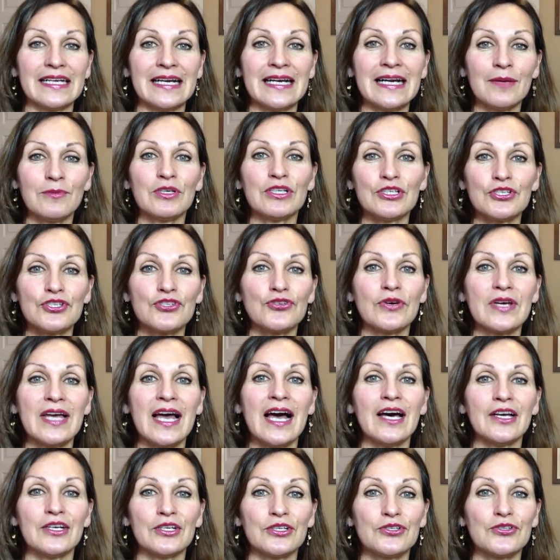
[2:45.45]
And I'm going to show you
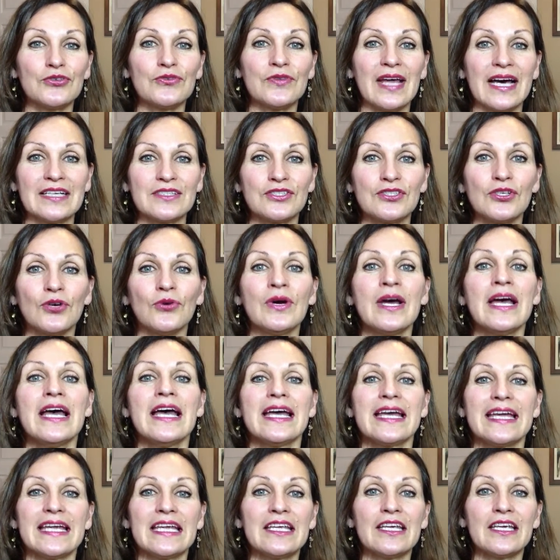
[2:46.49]
how to do that. So
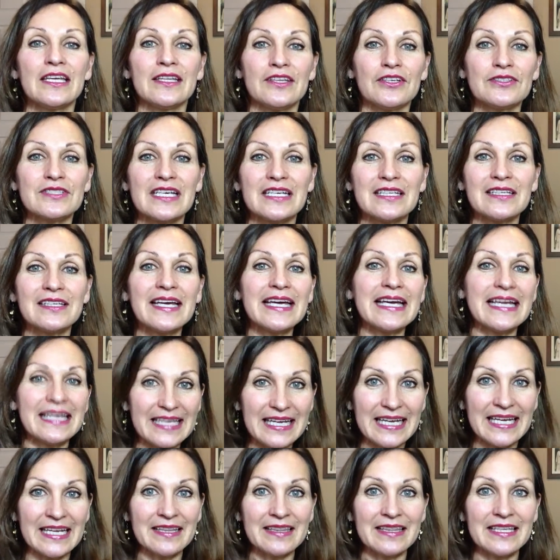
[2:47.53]
there's a link
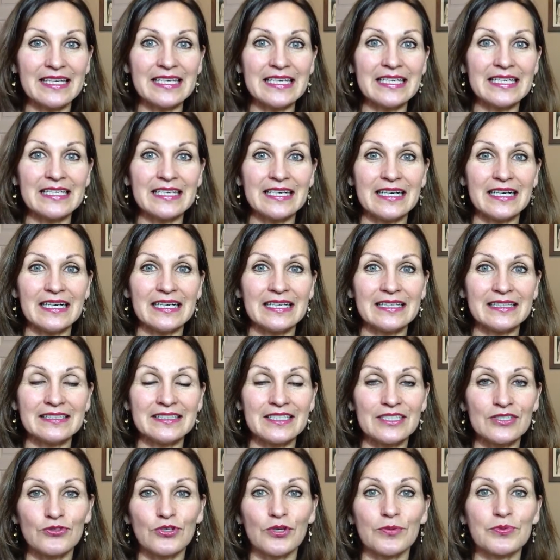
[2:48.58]
in the
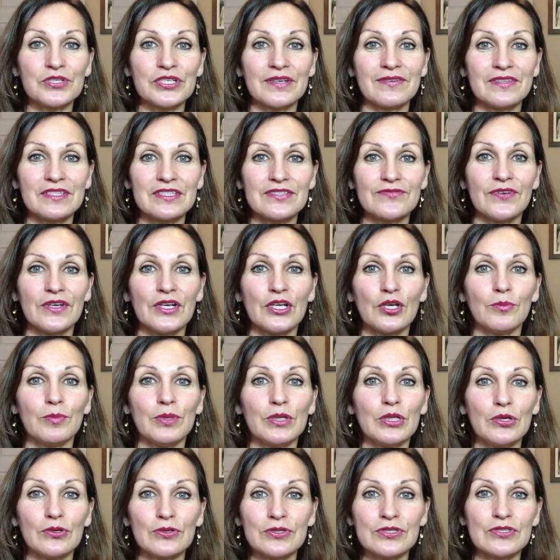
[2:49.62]
description of this video
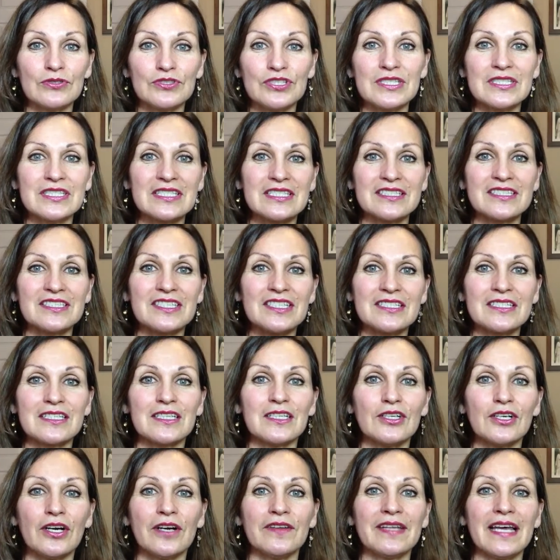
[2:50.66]
below. So just
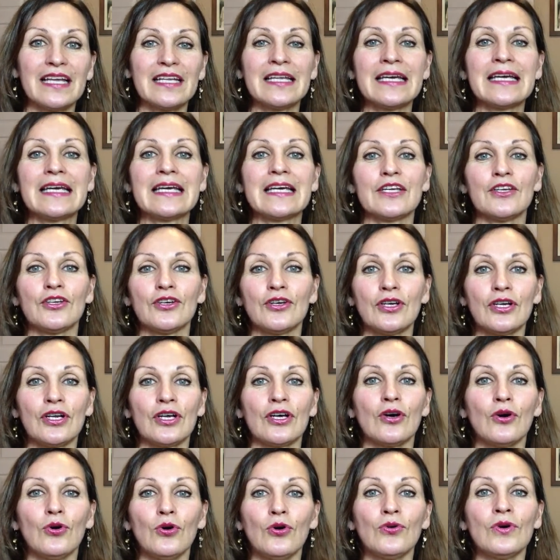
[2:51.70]
click on that link and you're going to
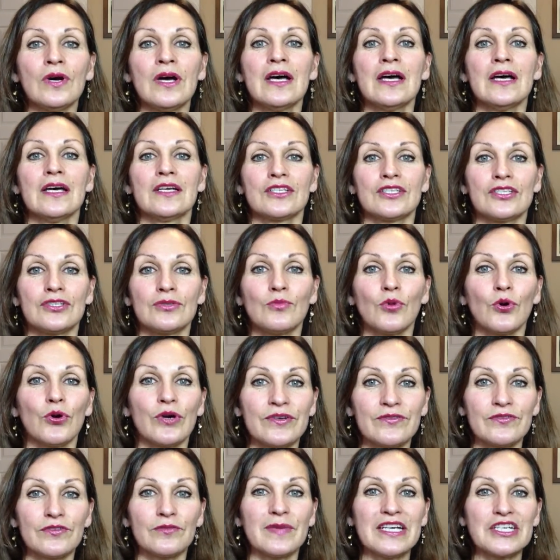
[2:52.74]
go to more
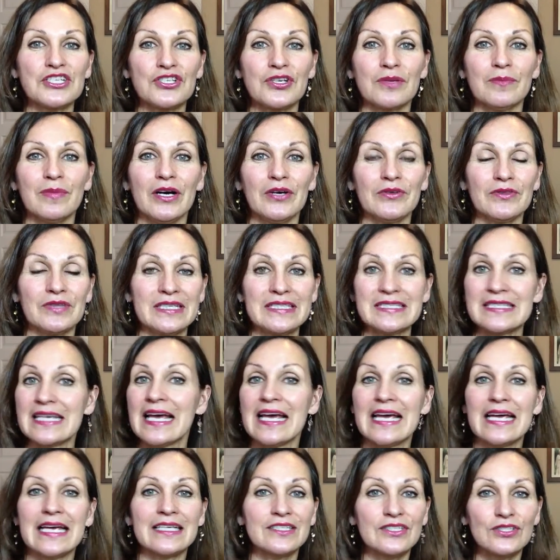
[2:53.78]
information about this.
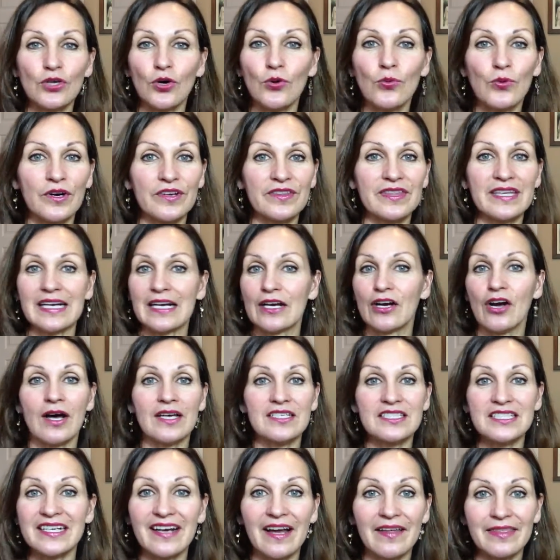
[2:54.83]
It's so worth it. It
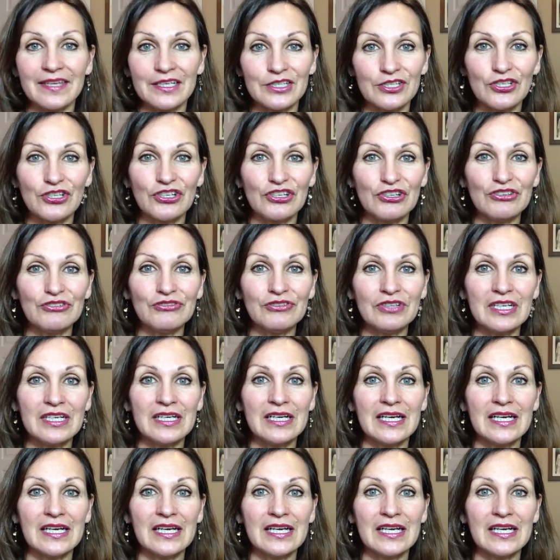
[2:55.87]
costs you nothing to do.